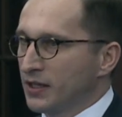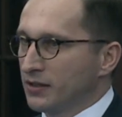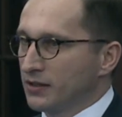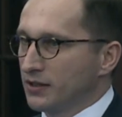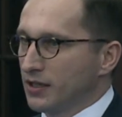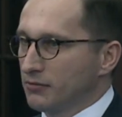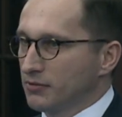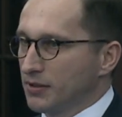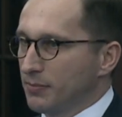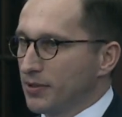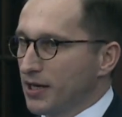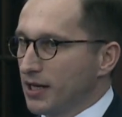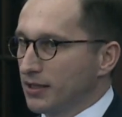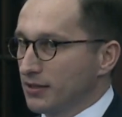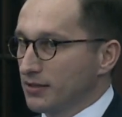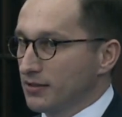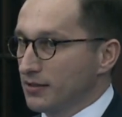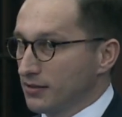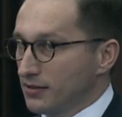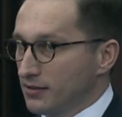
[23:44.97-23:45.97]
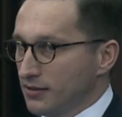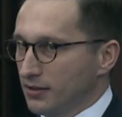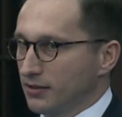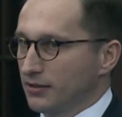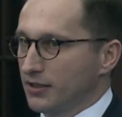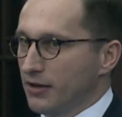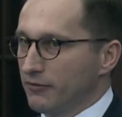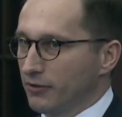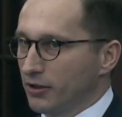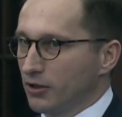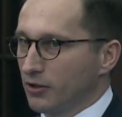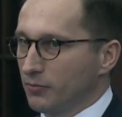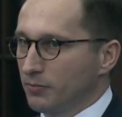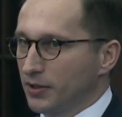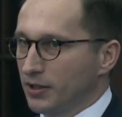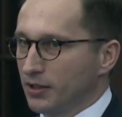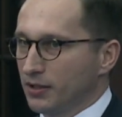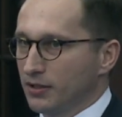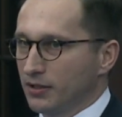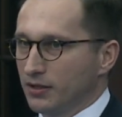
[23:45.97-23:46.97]
Now the practice is still
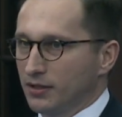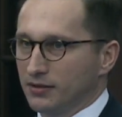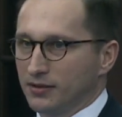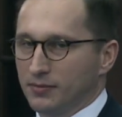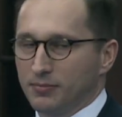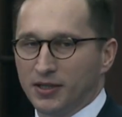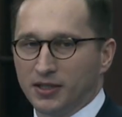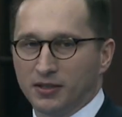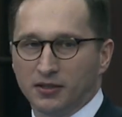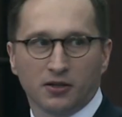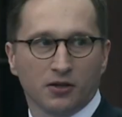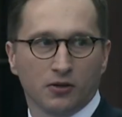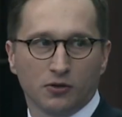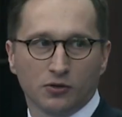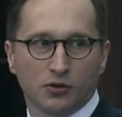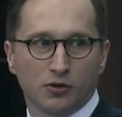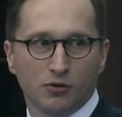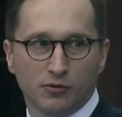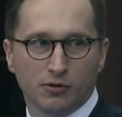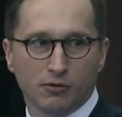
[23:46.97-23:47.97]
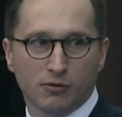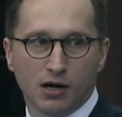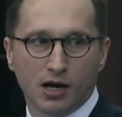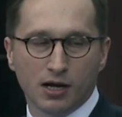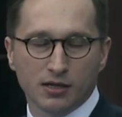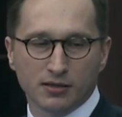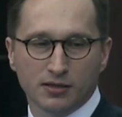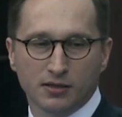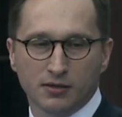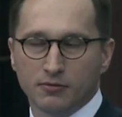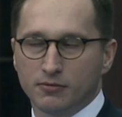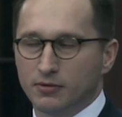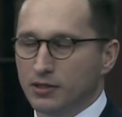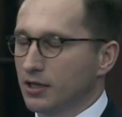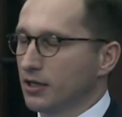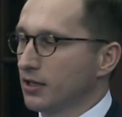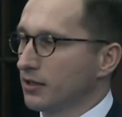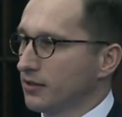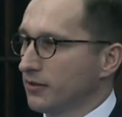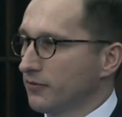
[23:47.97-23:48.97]
developing. Depending on who you ask, you will
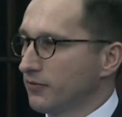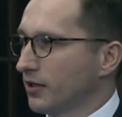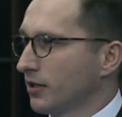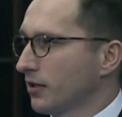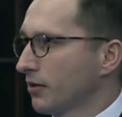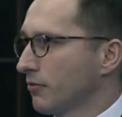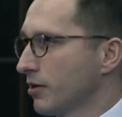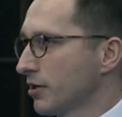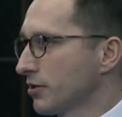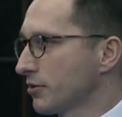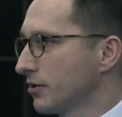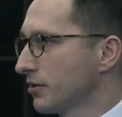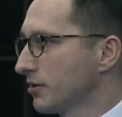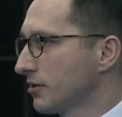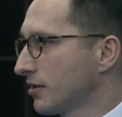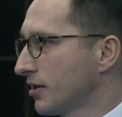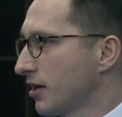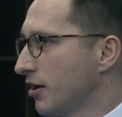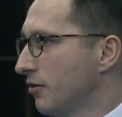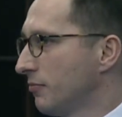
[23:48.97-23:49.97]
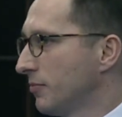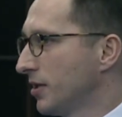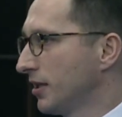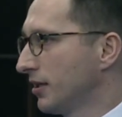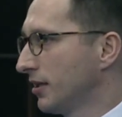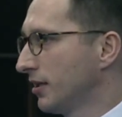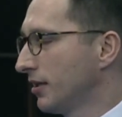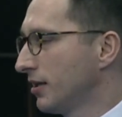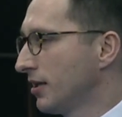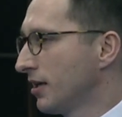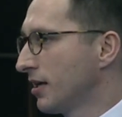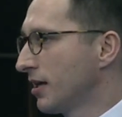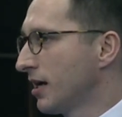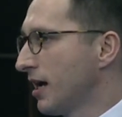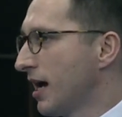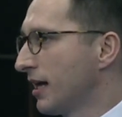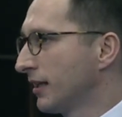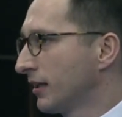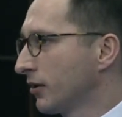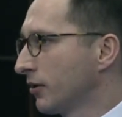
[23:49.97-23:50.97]
get different questions. How many
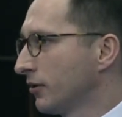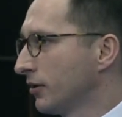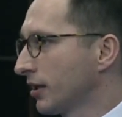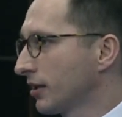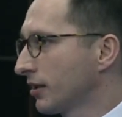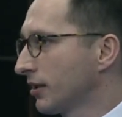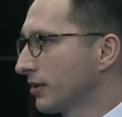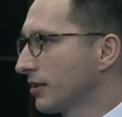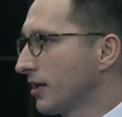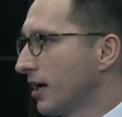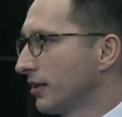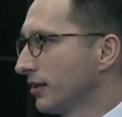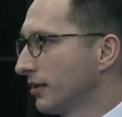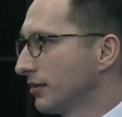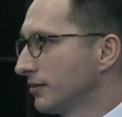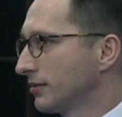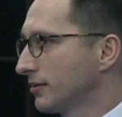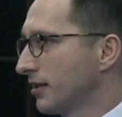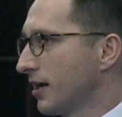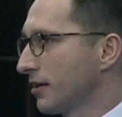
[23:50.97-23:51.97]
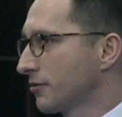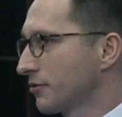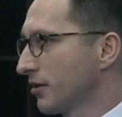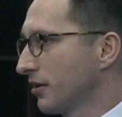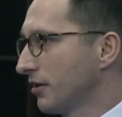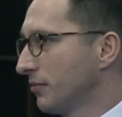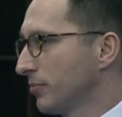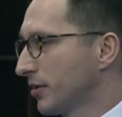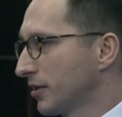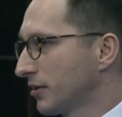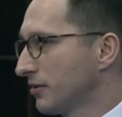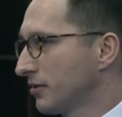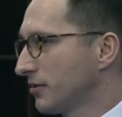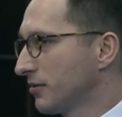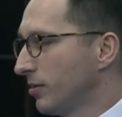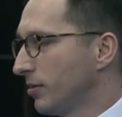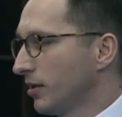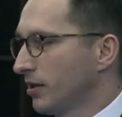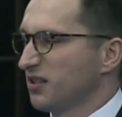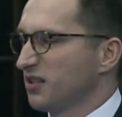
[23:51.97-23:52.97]
unconnected analysts actually
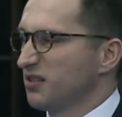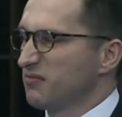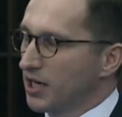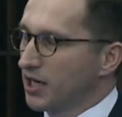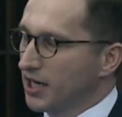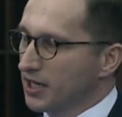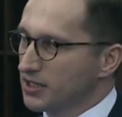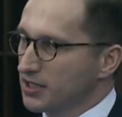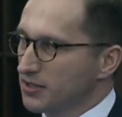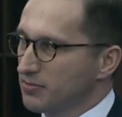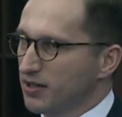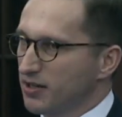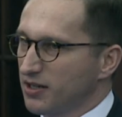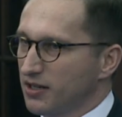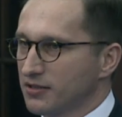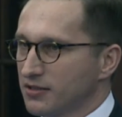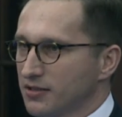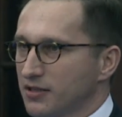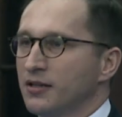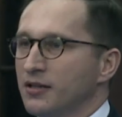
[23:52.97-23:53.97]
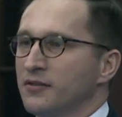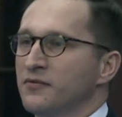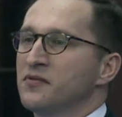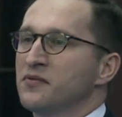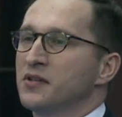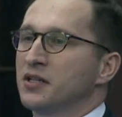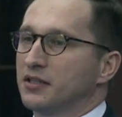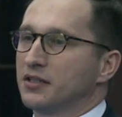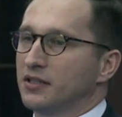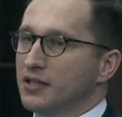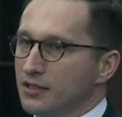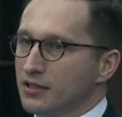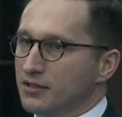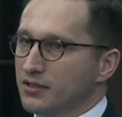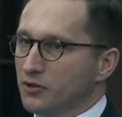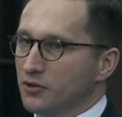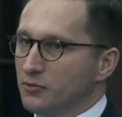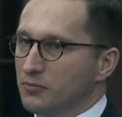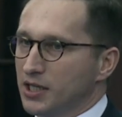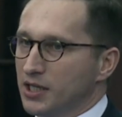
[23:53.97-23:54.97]
participate? In my experience, not
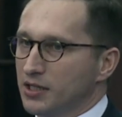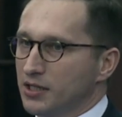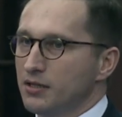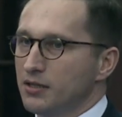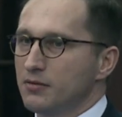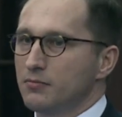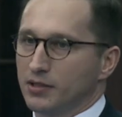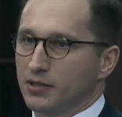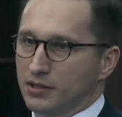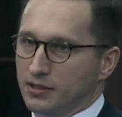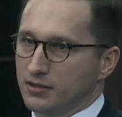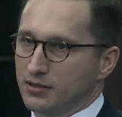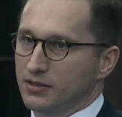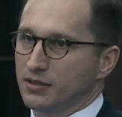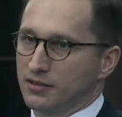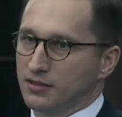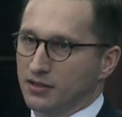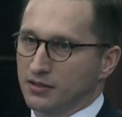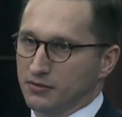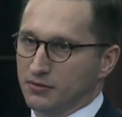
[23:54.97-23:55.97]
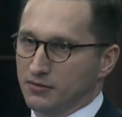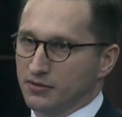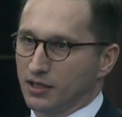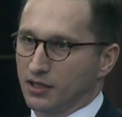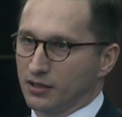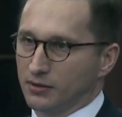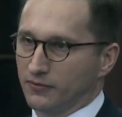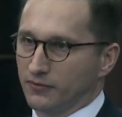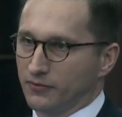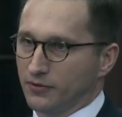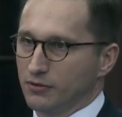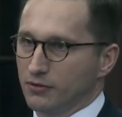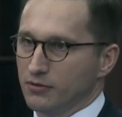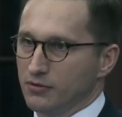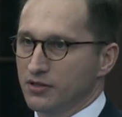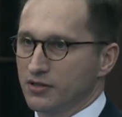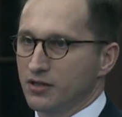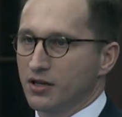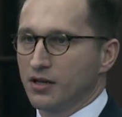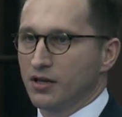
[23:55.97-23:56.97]
so many, but this is the new set of
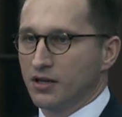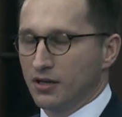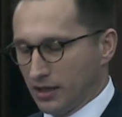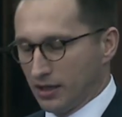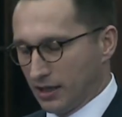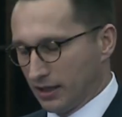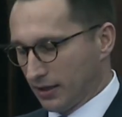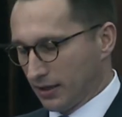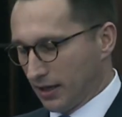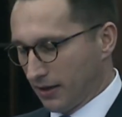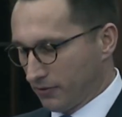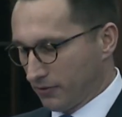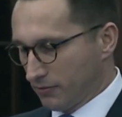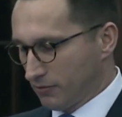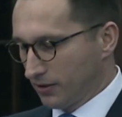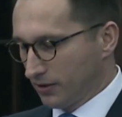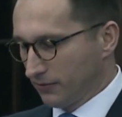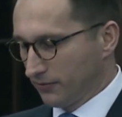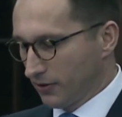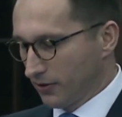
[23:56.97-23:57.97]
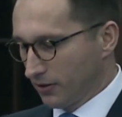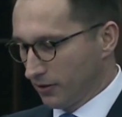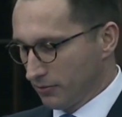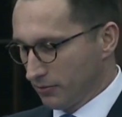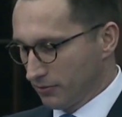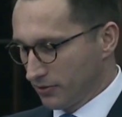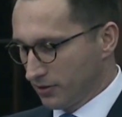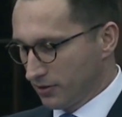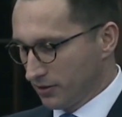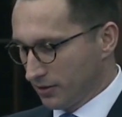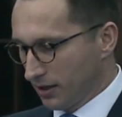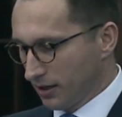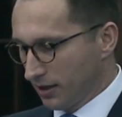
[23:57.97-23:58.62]
rules, and everyone follows